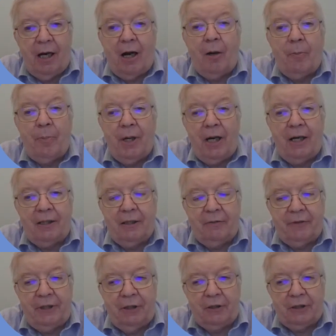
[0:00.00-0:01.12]
or part
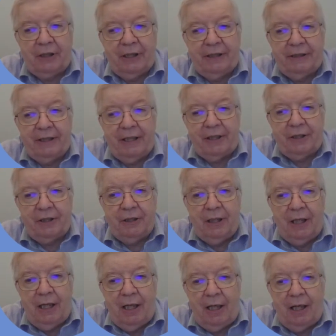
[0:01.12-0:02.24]
of the organisation
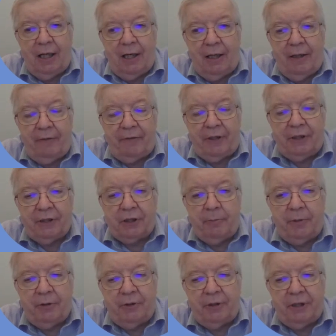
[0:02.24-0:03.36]
if it is a
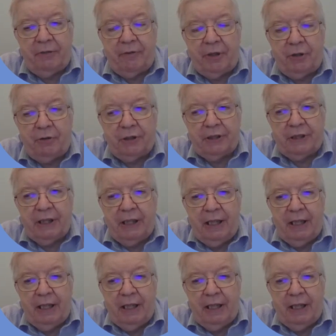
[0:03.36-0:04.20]
community of interest.